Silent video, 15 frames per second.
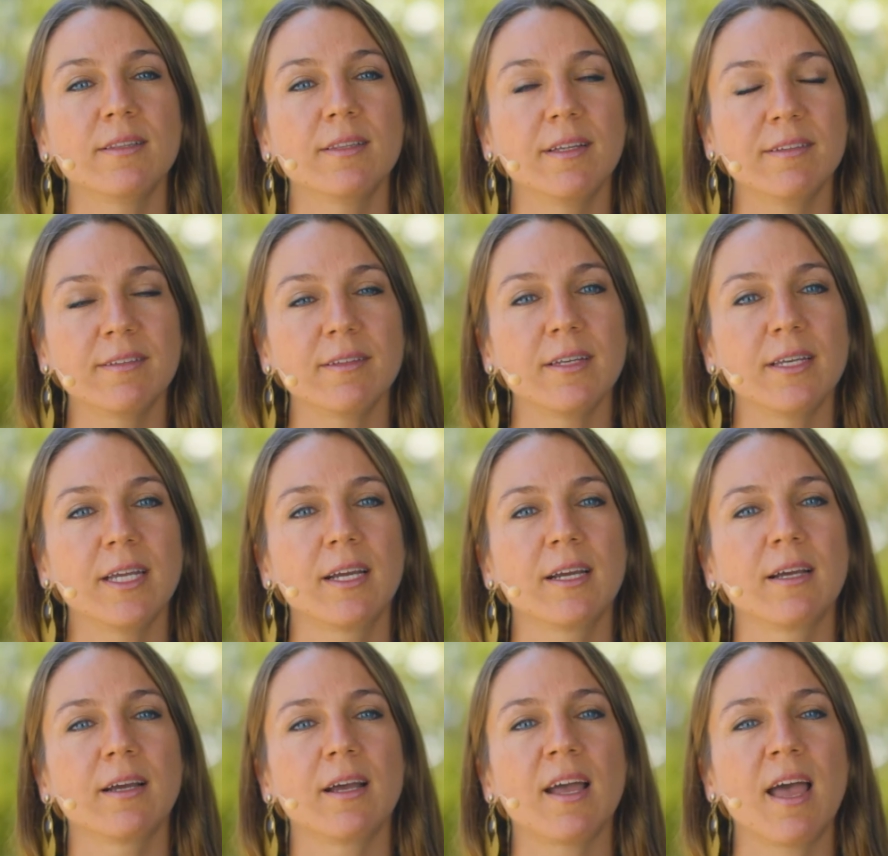
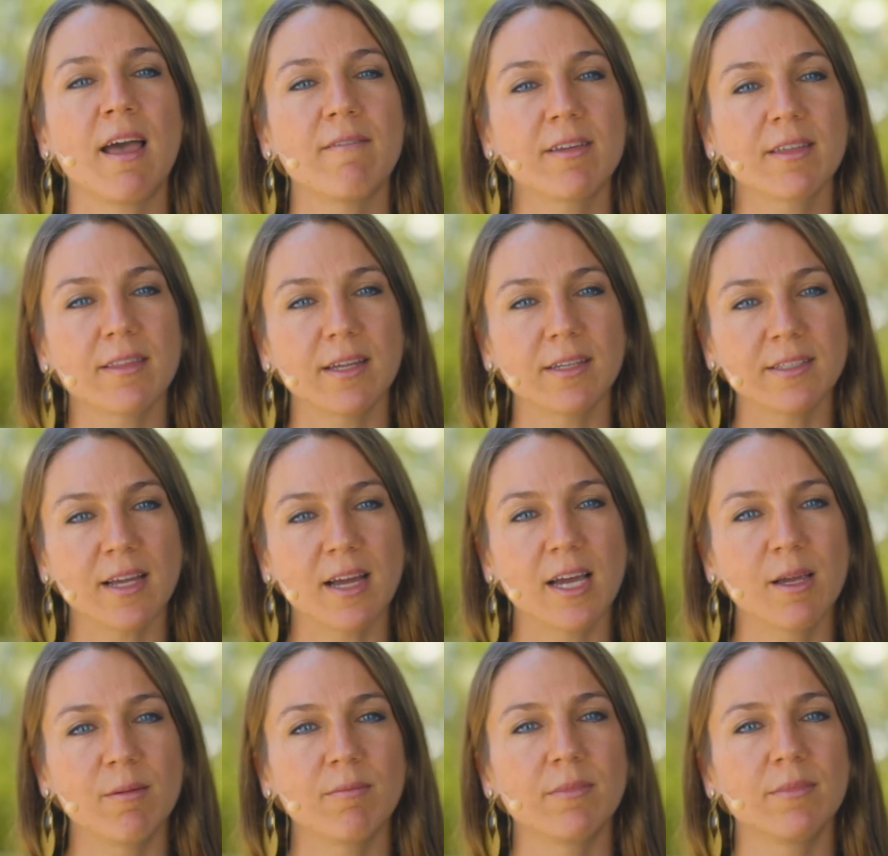Listening, having that
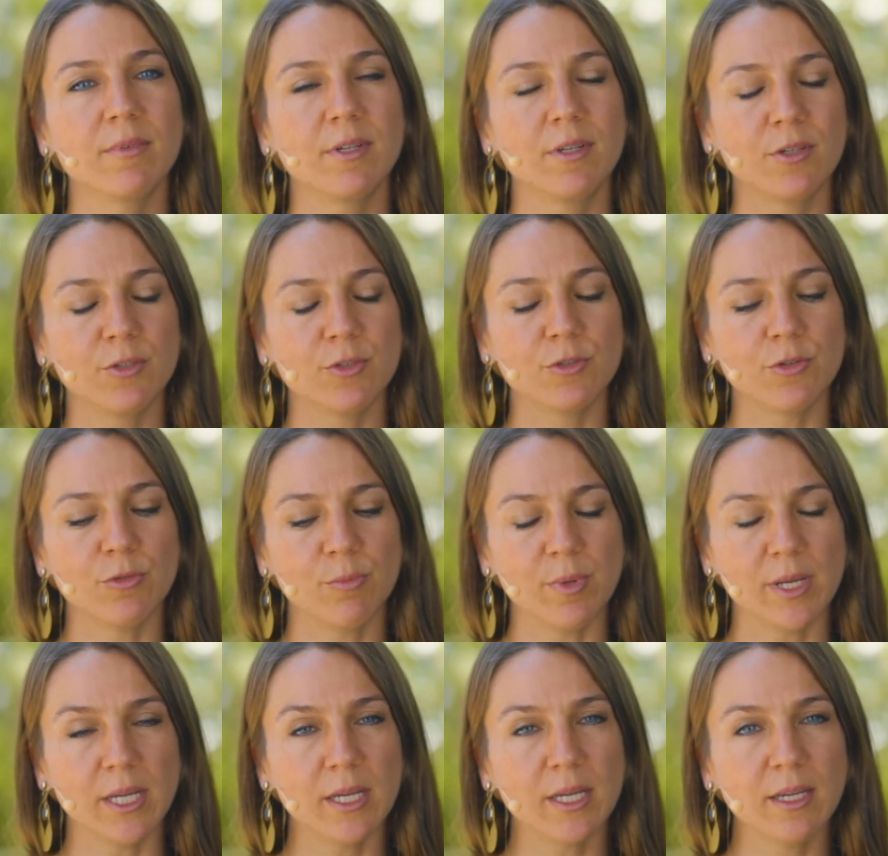time to
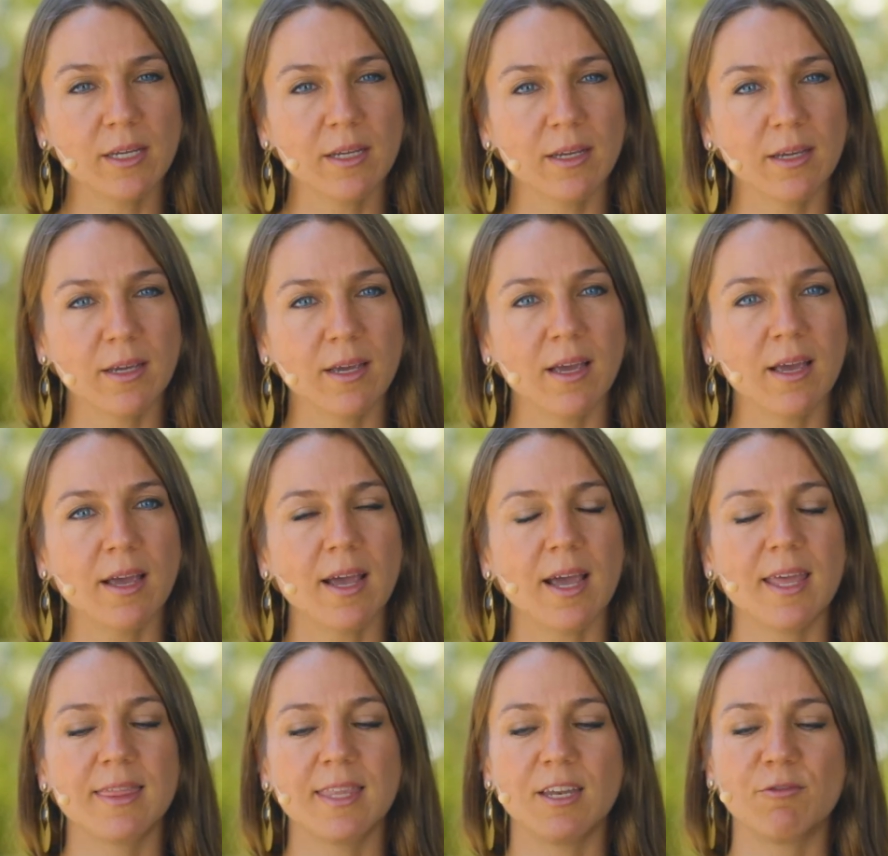be,
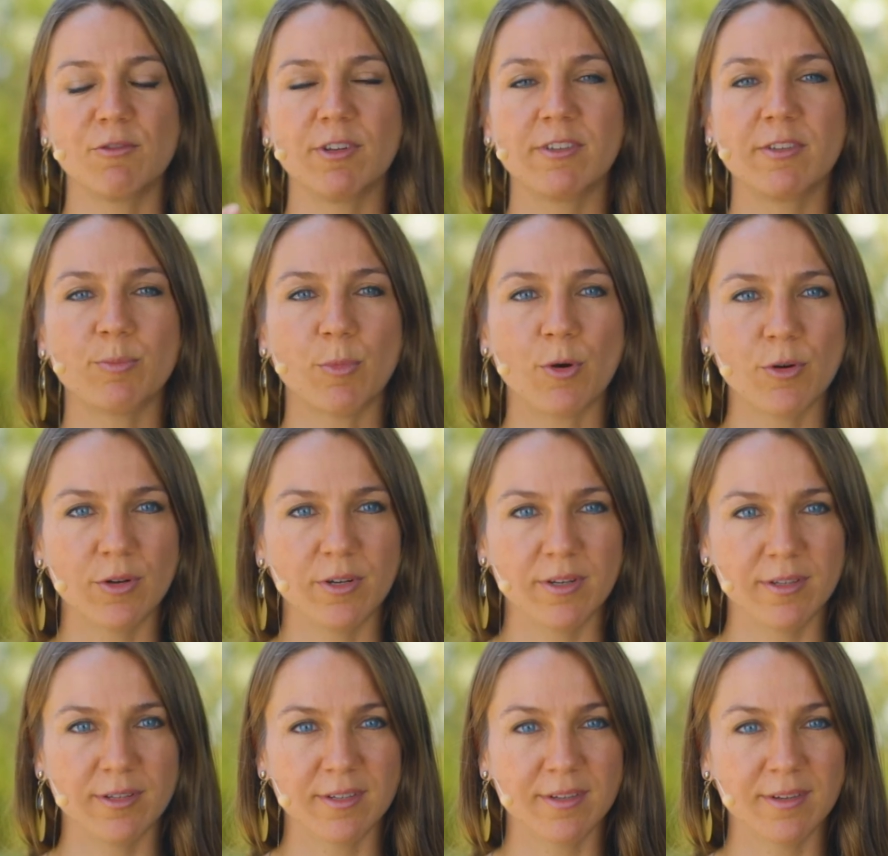and then
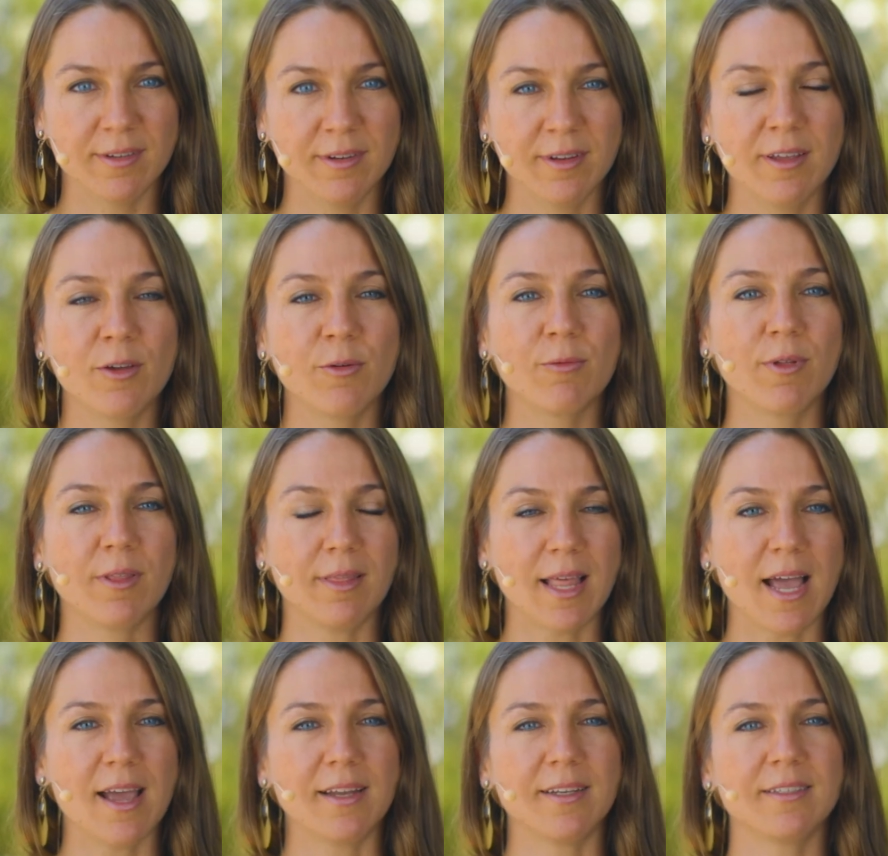respond with
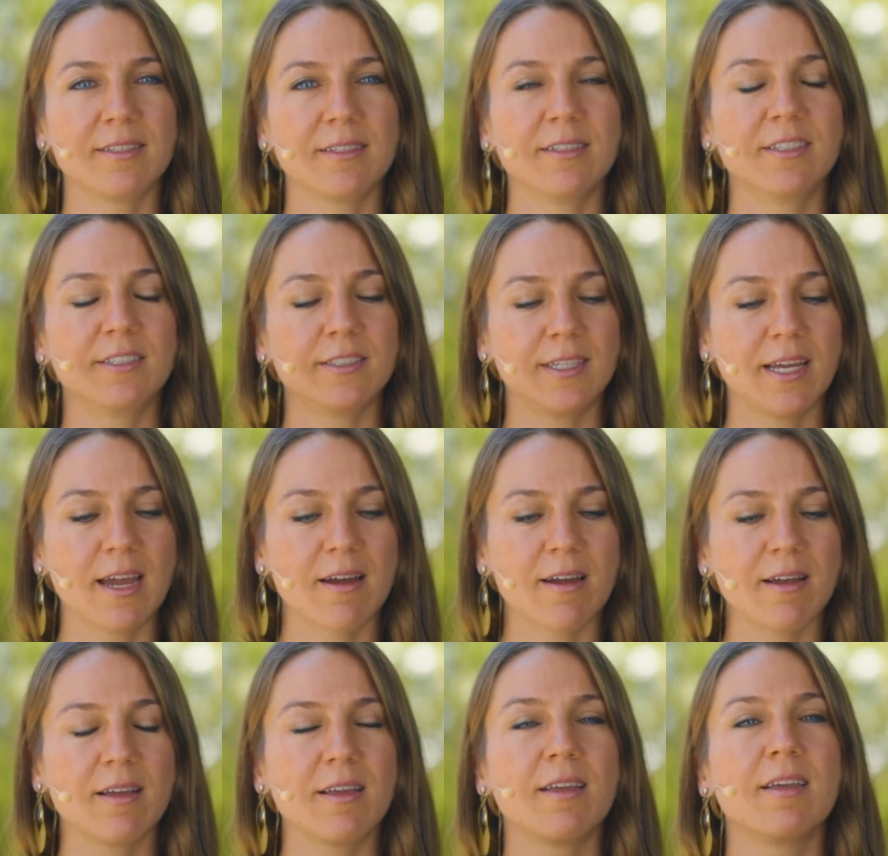light and
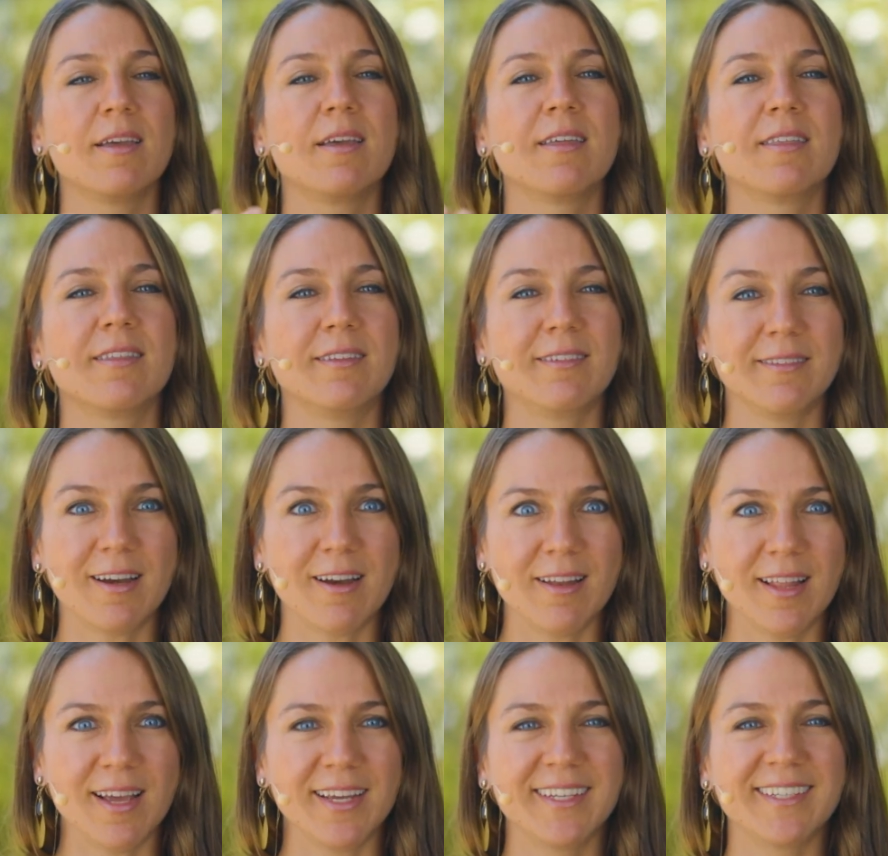share the
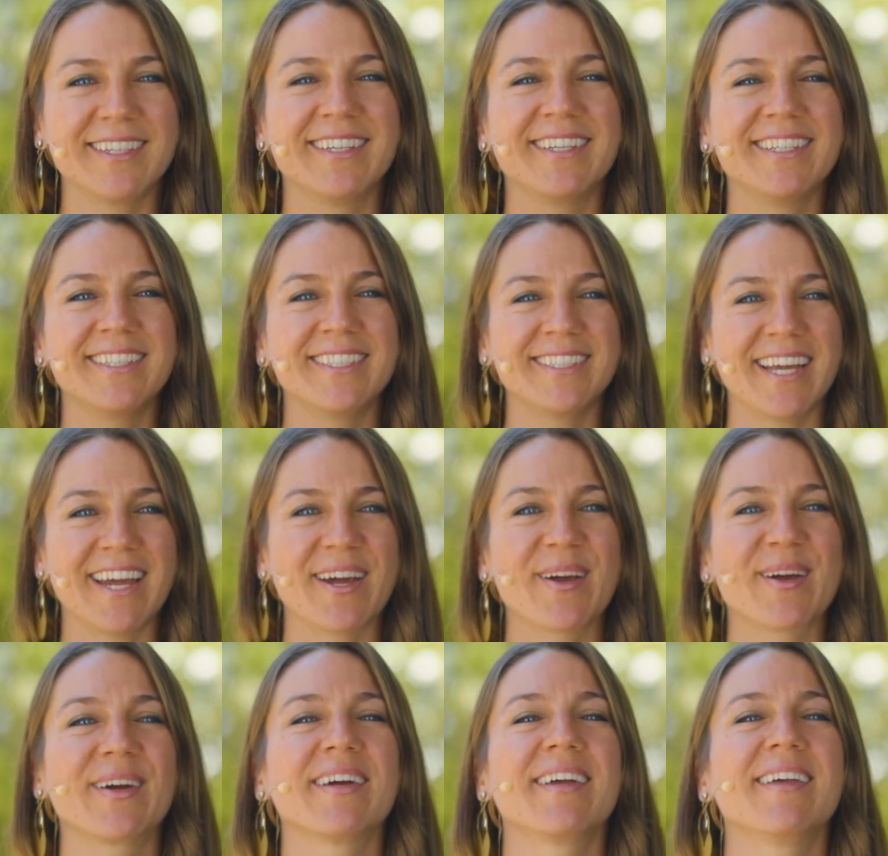starlight,
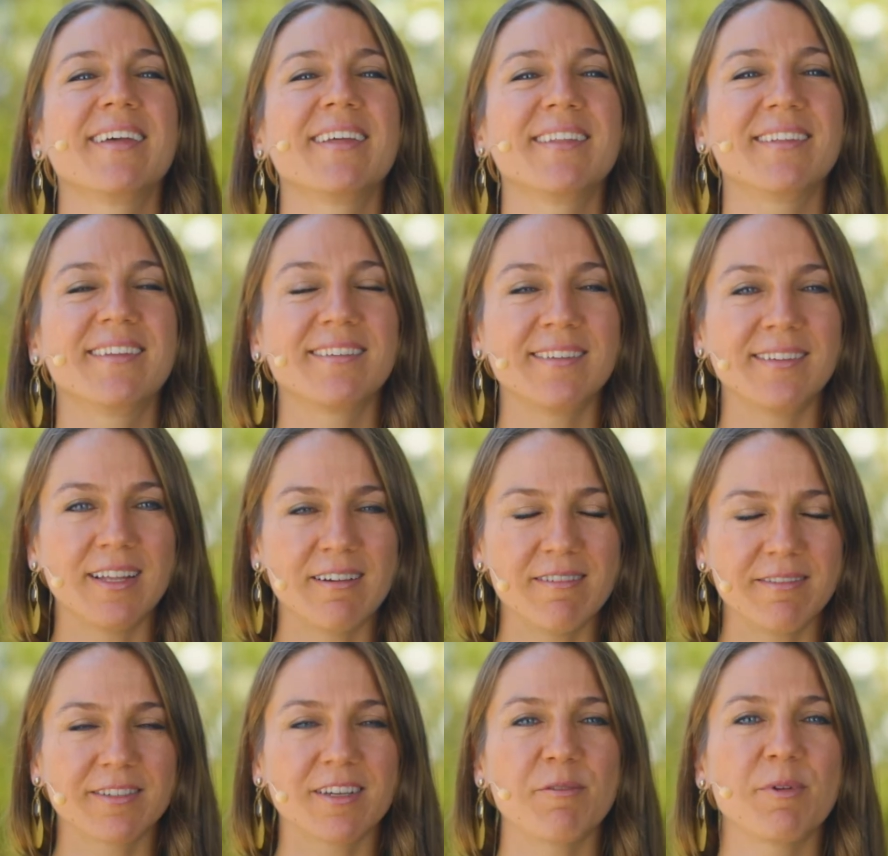share this
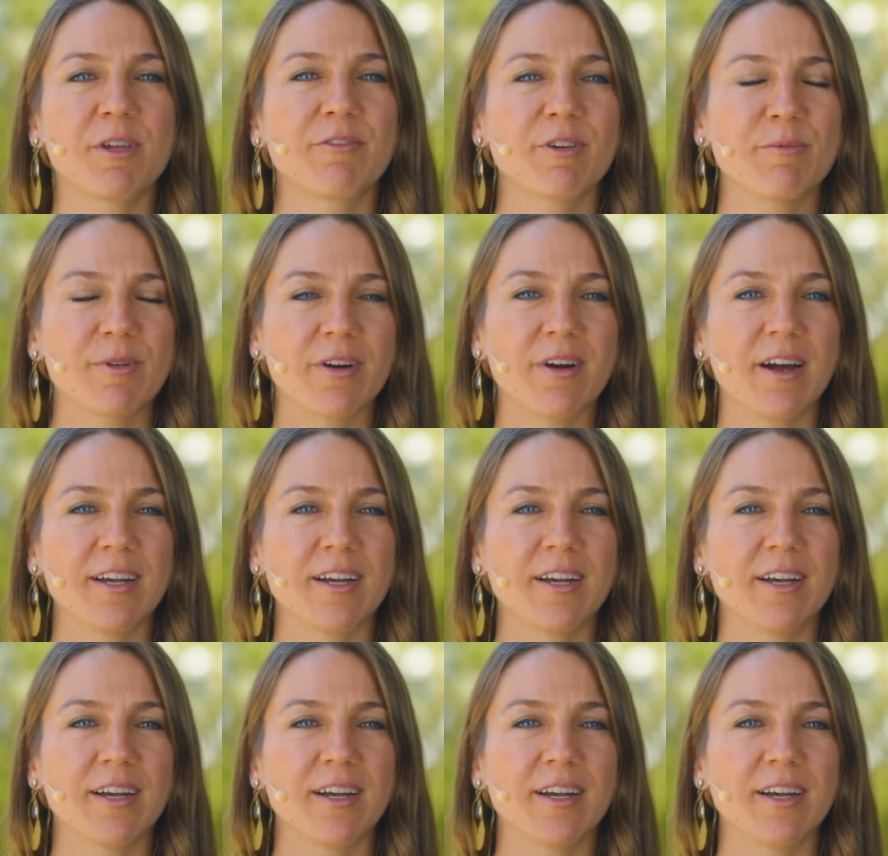love coming from your